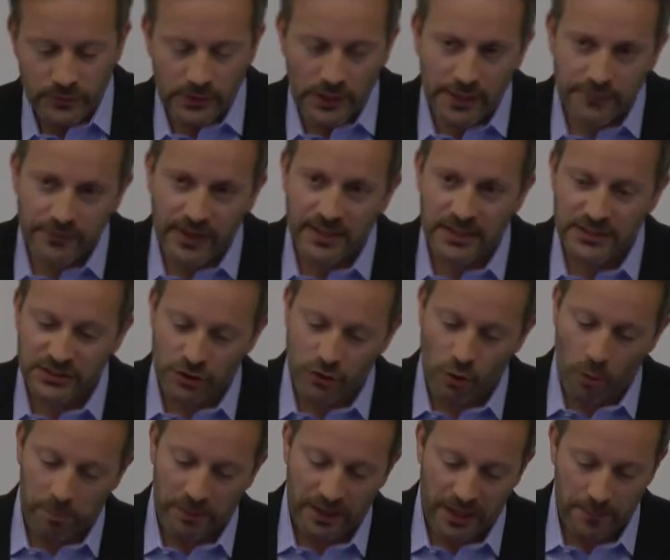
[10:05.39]
And then it's an
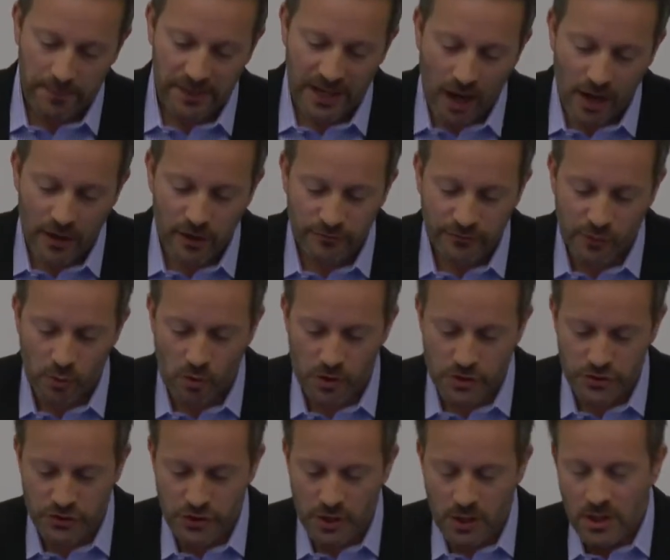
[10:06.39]
open API, of
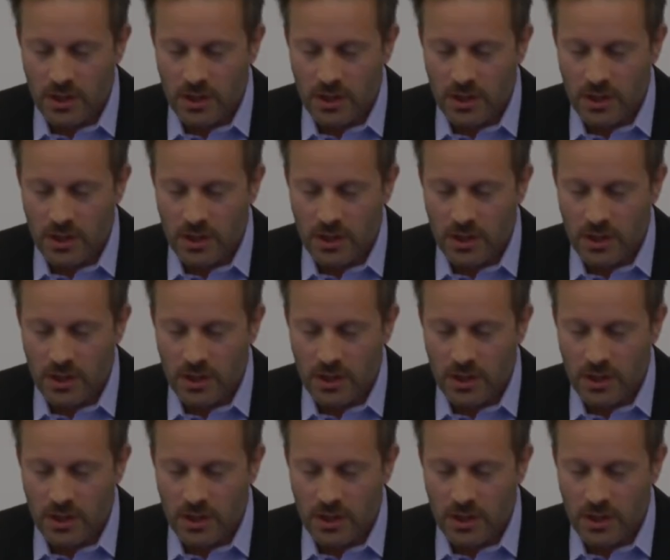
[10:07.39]
course,